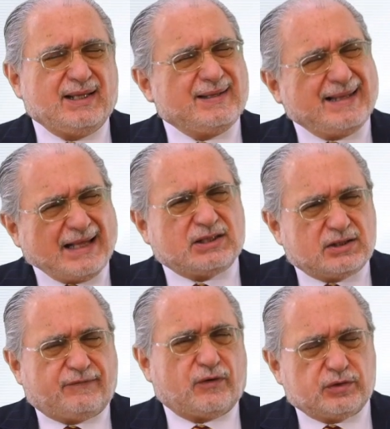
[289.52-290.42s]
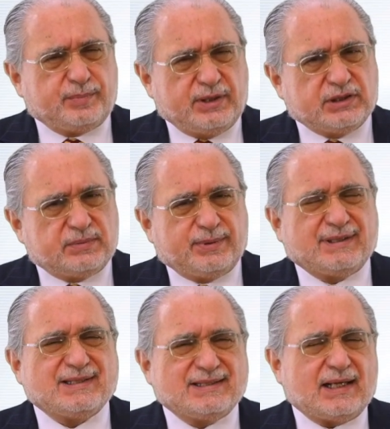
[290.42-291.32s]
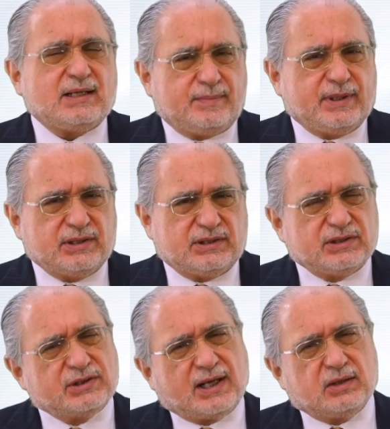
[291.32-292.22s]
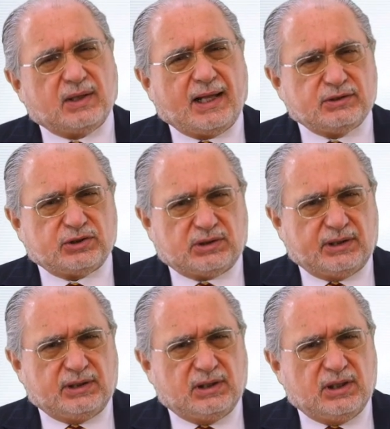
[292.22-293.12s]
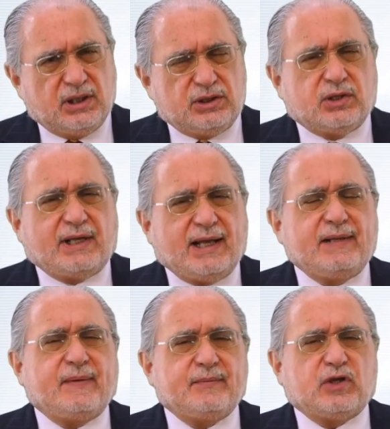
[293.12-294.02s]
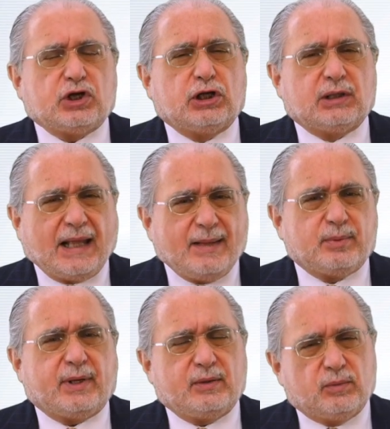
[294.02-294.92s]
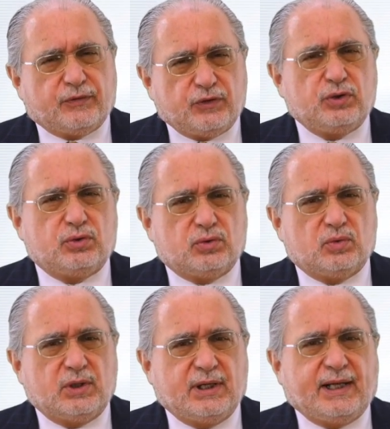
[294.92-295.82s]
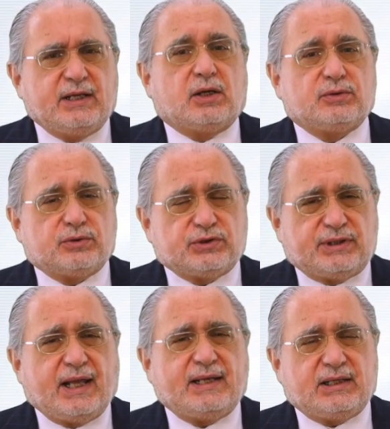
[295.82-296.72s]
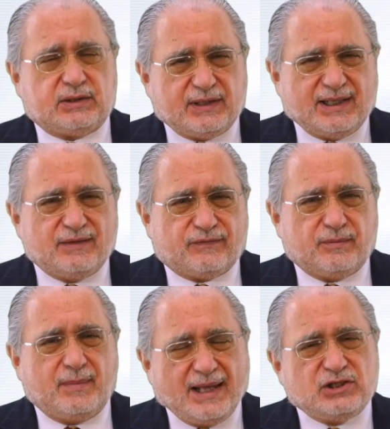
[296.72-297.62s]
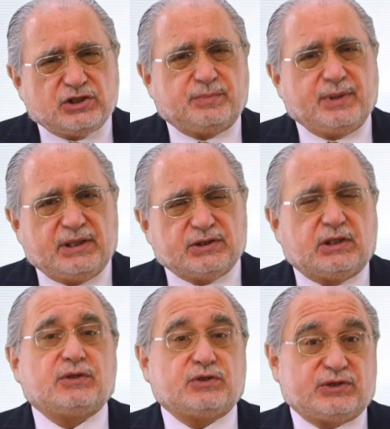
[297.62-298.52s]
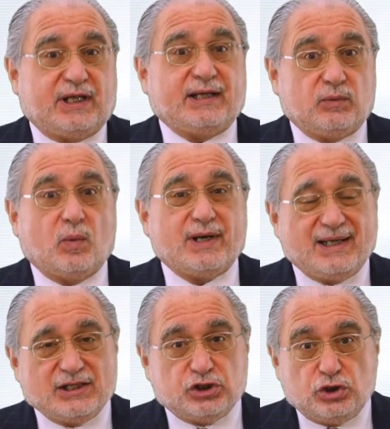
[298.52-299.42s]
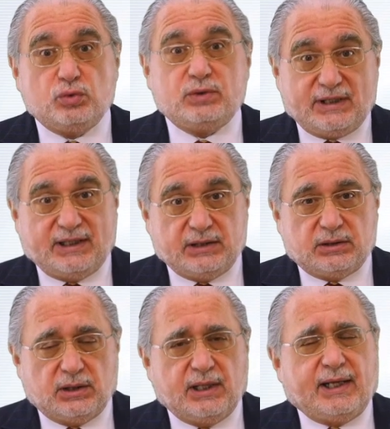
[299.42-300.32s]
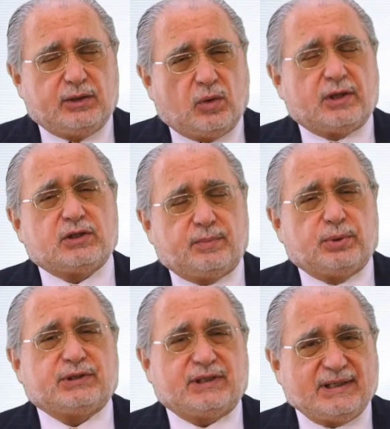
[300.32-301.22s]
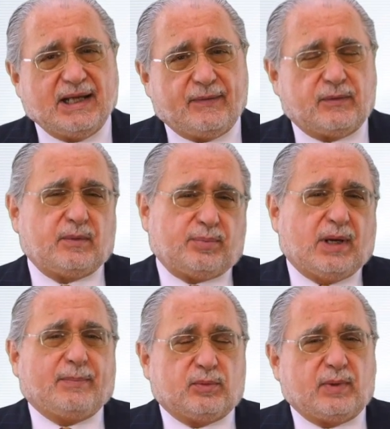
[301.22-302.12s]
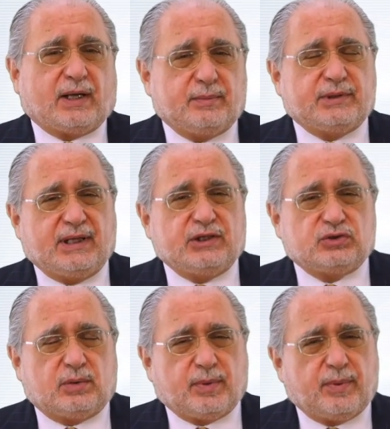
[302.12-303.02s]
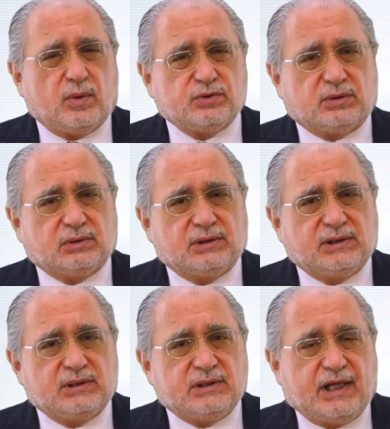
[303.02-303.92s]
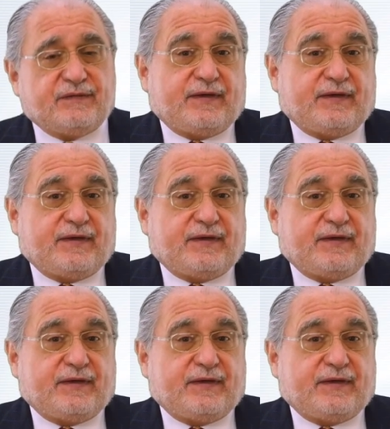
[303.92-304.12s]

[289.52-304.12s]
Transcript: That's the first piece. But the second piece is psychologically, you're getting them to collaborate with you in understanding the information piece and understanding what it is you need in order to put together the proper recommendation or proposal. In